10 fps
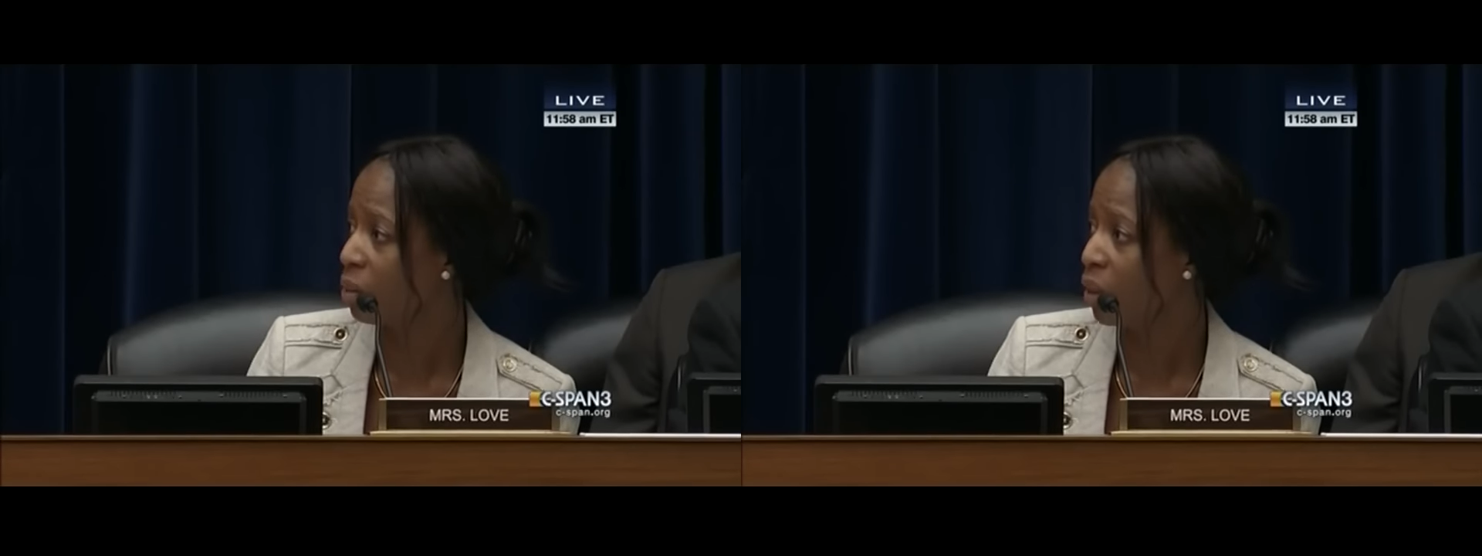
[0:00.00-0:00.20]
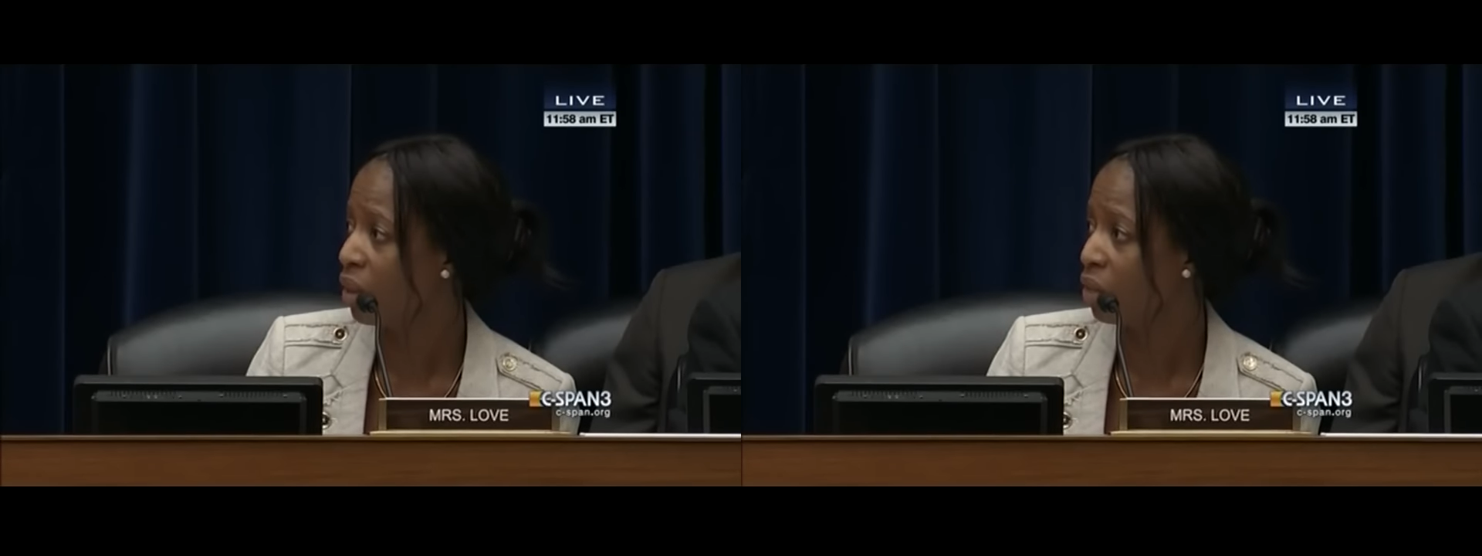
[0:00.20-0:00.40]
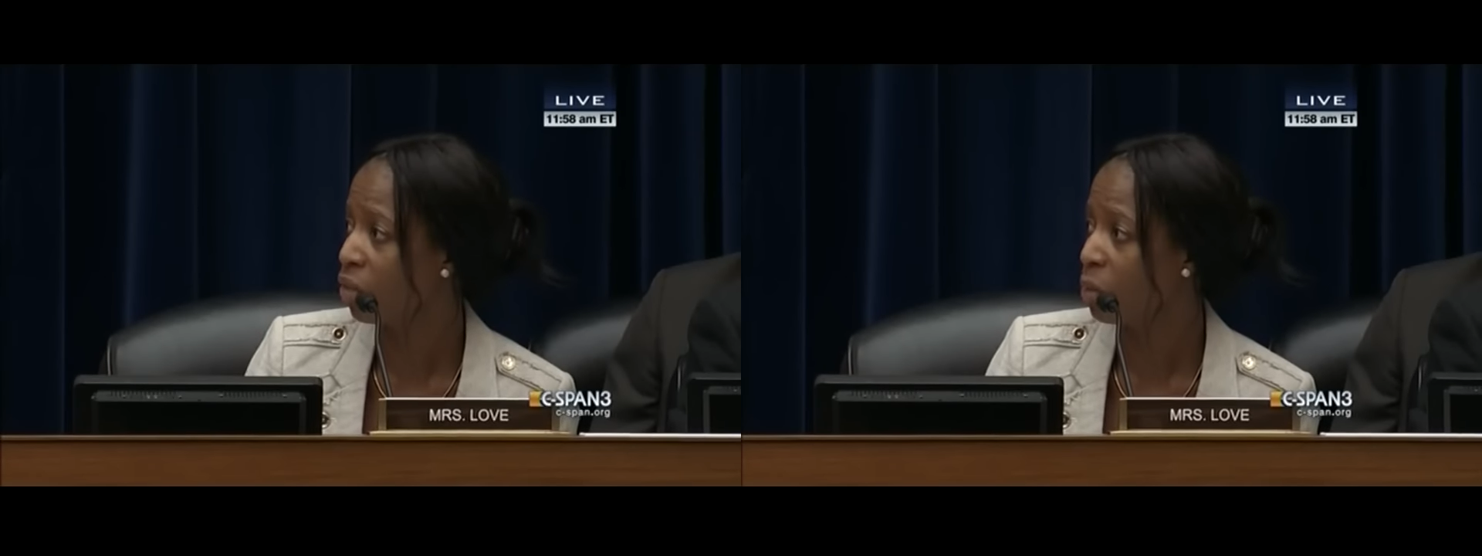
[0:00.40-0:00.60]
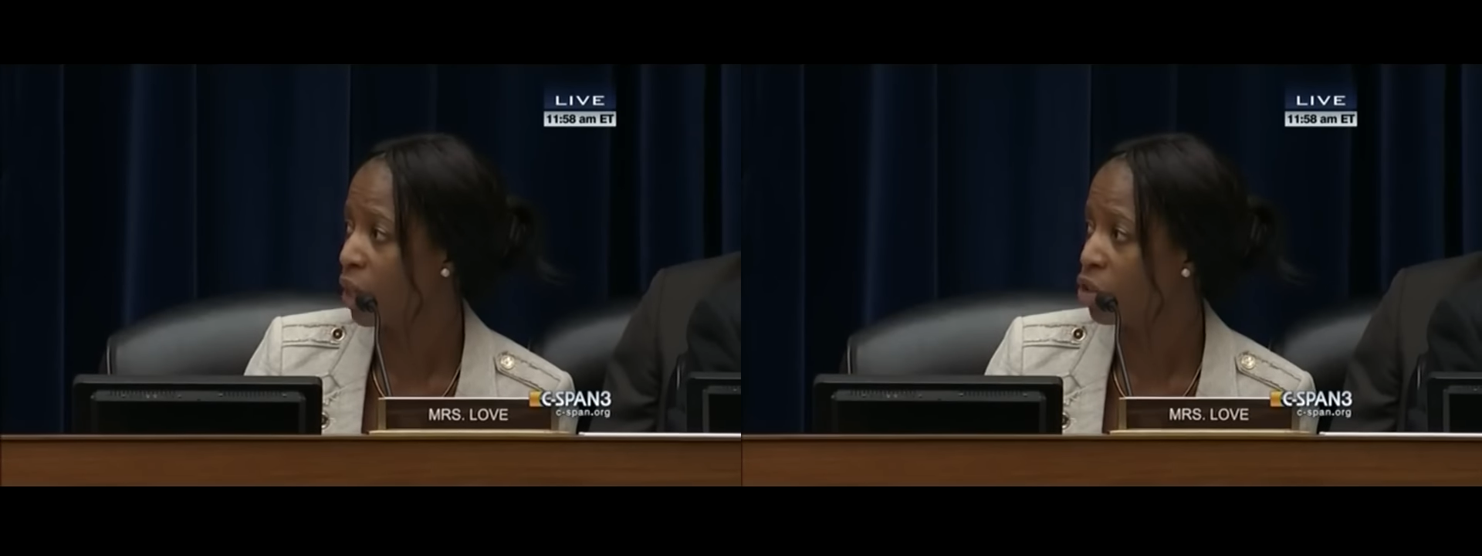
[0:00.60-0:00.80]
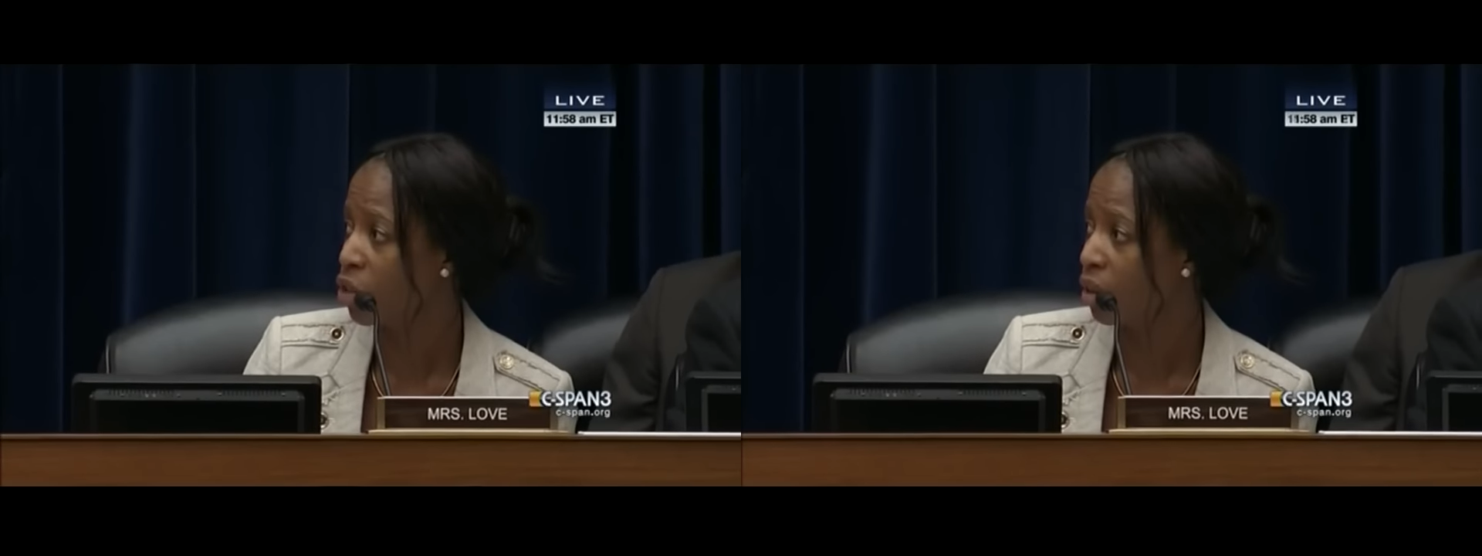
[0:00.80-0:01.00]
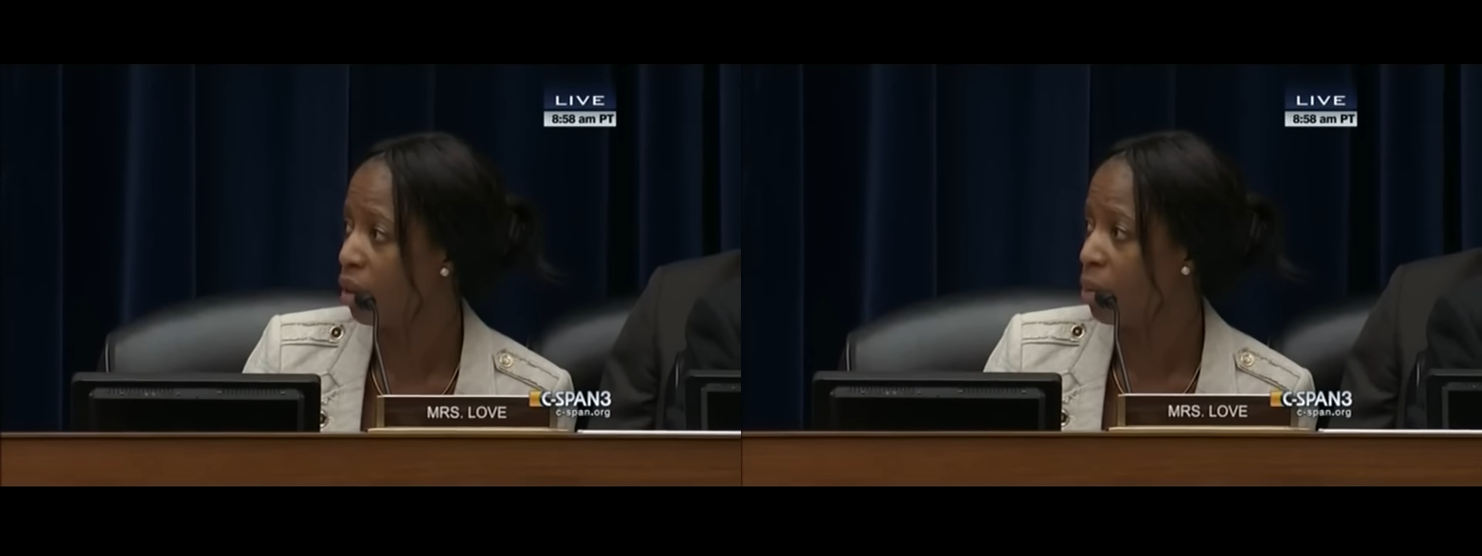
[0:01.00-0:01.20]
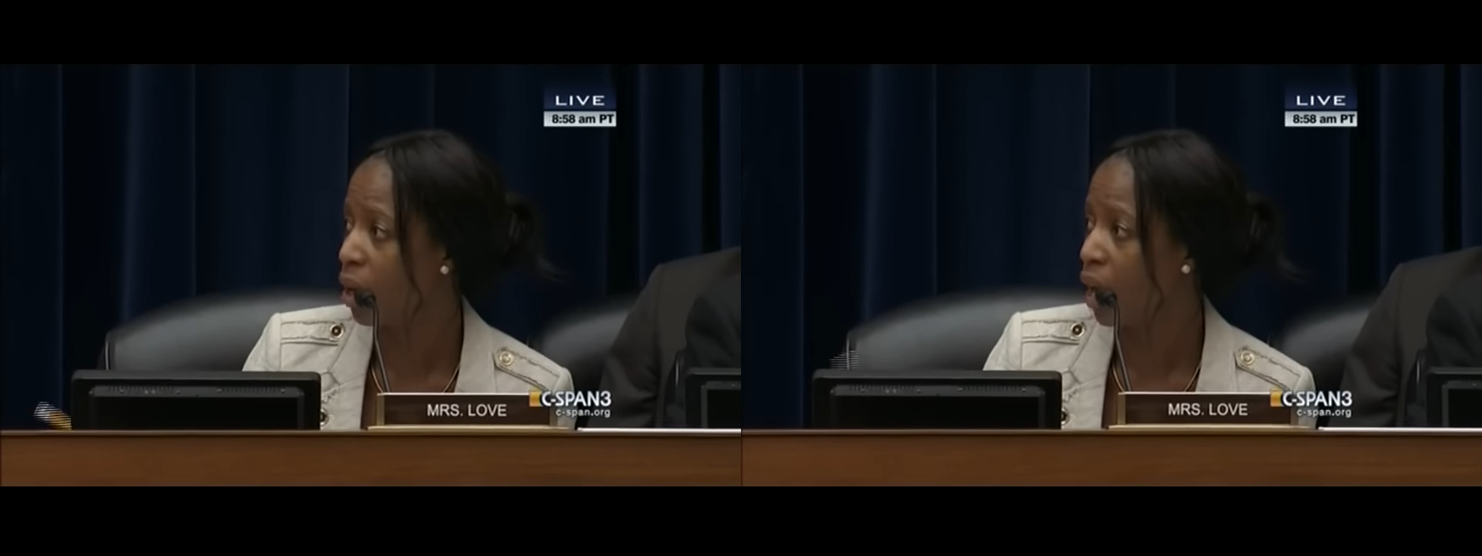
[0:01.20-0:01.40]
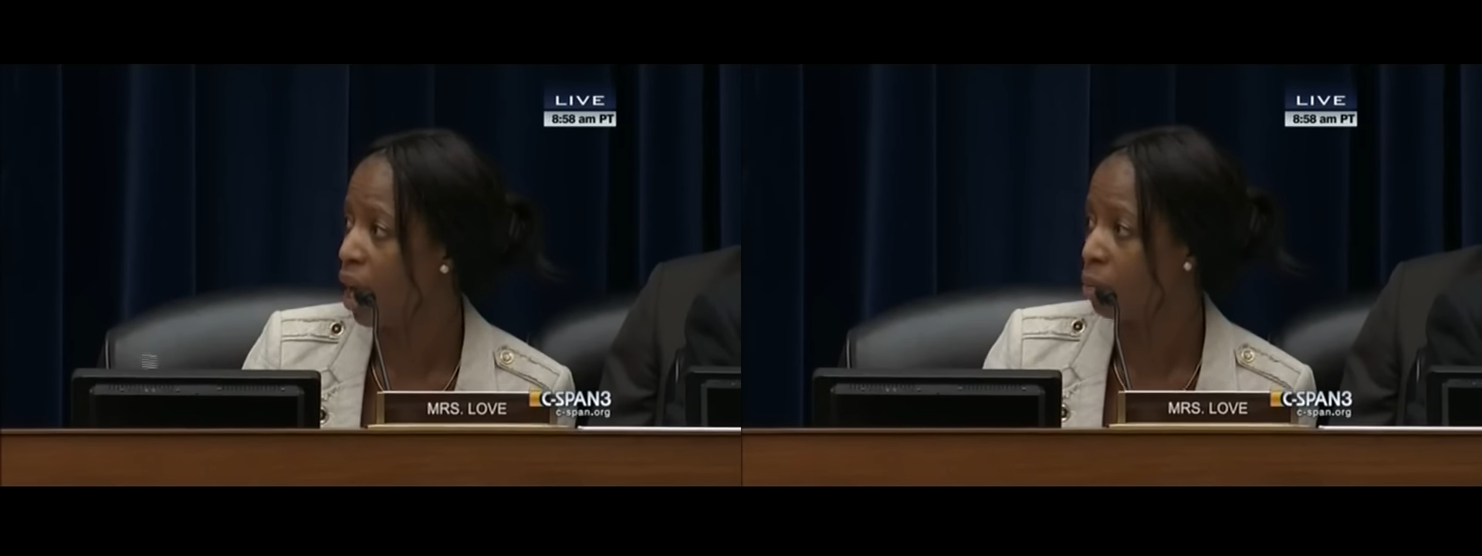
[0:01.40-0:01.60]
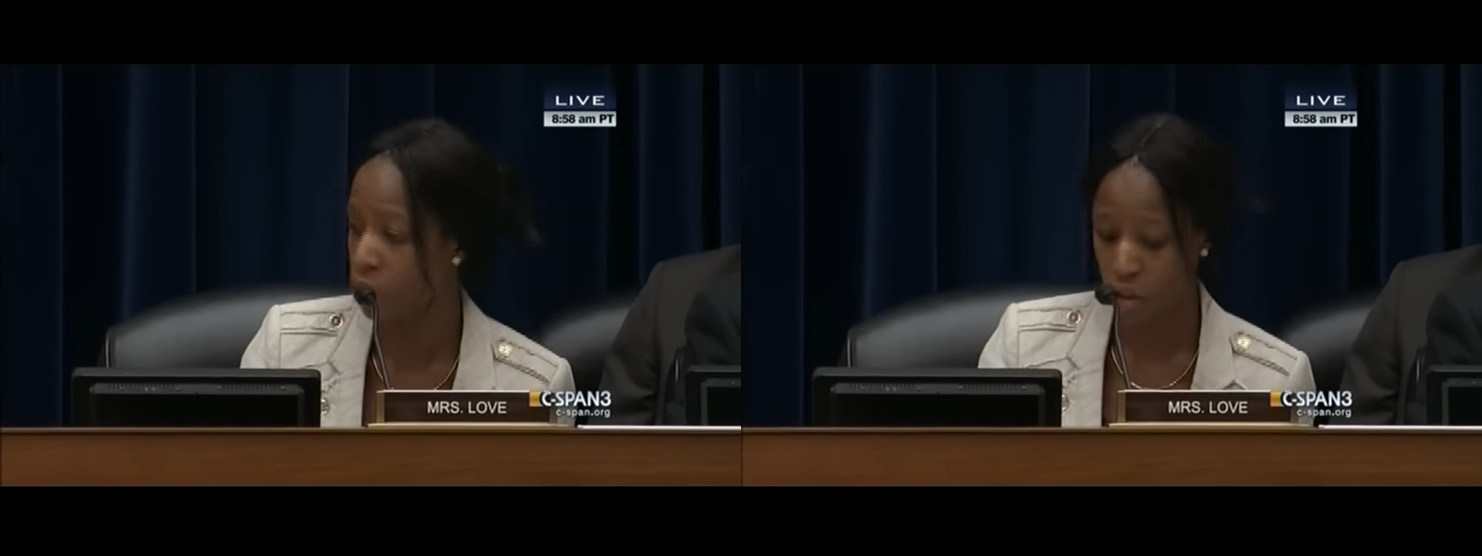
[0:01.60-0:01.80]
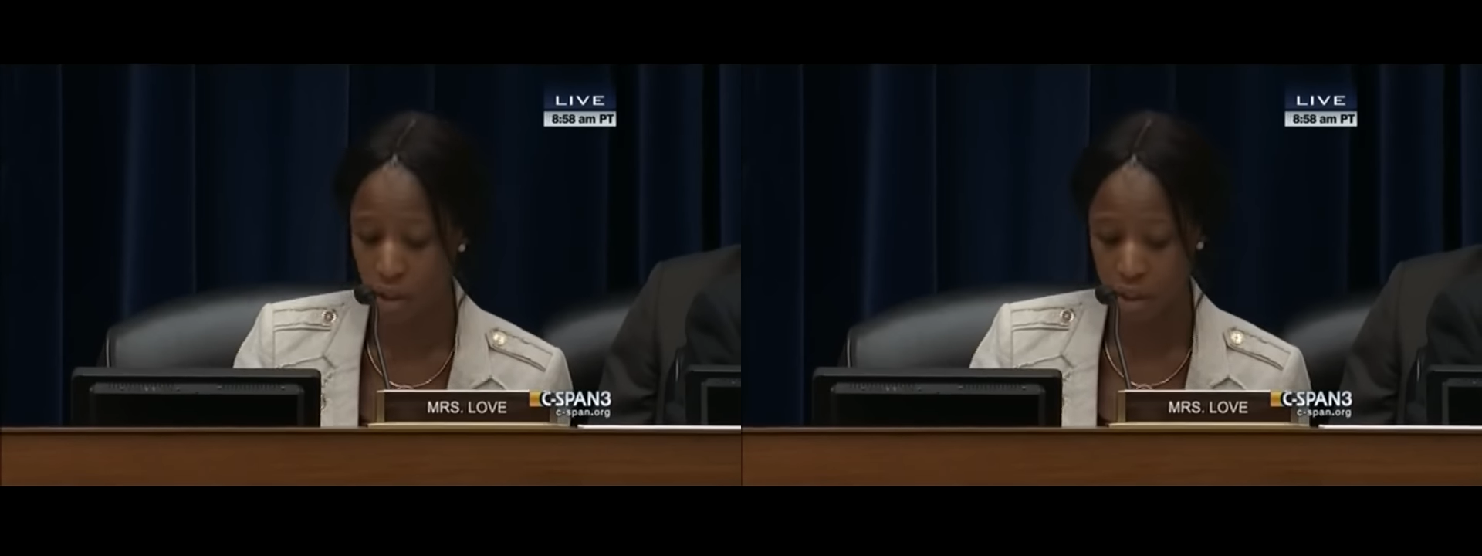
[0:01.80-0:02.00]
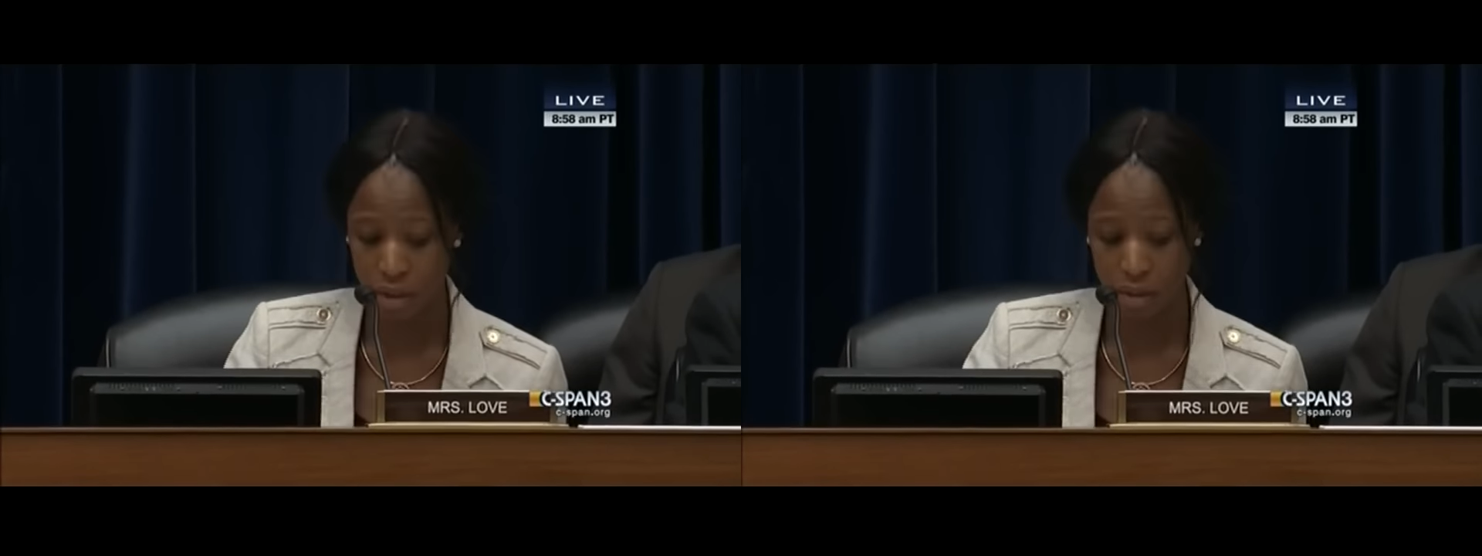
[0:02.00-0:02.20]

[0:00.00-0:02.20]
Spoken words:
some of the information about how much